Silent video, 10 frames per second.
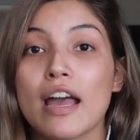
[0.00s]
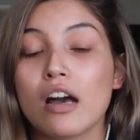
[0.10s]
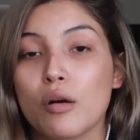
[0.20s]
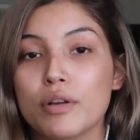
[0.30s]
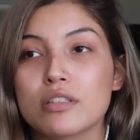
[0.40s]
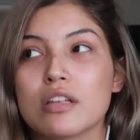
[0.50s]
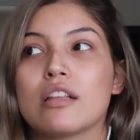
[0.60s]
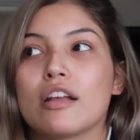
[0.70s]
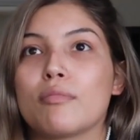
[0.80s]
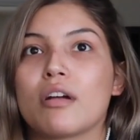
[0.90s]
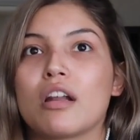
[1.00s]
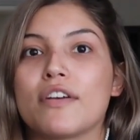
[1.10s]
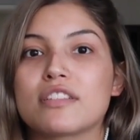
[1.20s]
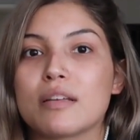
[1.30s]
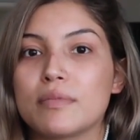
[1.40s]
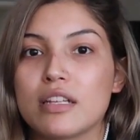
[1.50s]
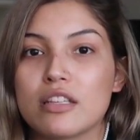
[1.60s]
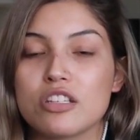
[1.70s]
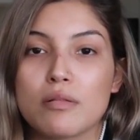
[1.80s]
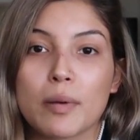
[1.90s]
I always thought like, oh my God, if I skip a day at
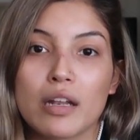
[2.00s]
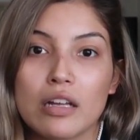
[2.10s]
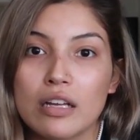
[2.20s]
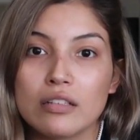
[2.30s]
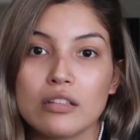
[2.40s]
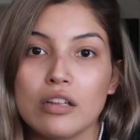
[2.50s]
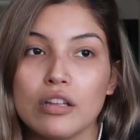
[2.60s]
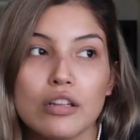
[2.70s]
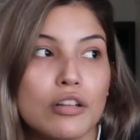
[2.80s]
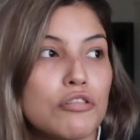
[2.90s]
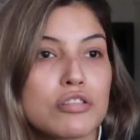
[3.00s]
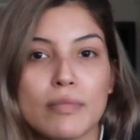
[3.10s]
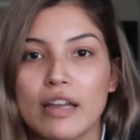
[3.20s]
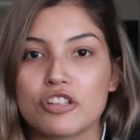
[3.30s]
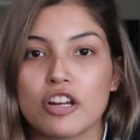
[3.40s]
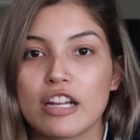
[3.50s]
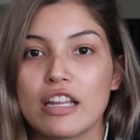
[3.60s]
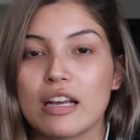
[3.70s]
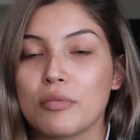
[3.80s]
the gym, I'm gonna lose my training.